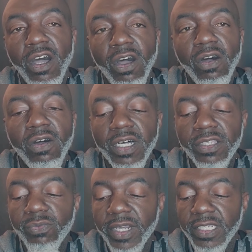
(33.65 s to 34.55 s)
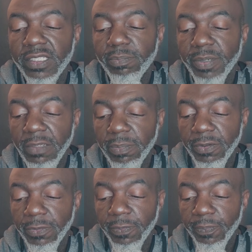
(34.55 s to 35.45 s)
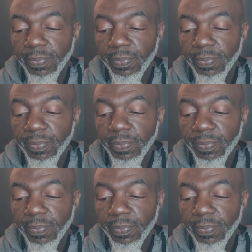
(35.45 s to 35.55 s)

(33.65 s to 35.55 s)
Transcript: all other race of people.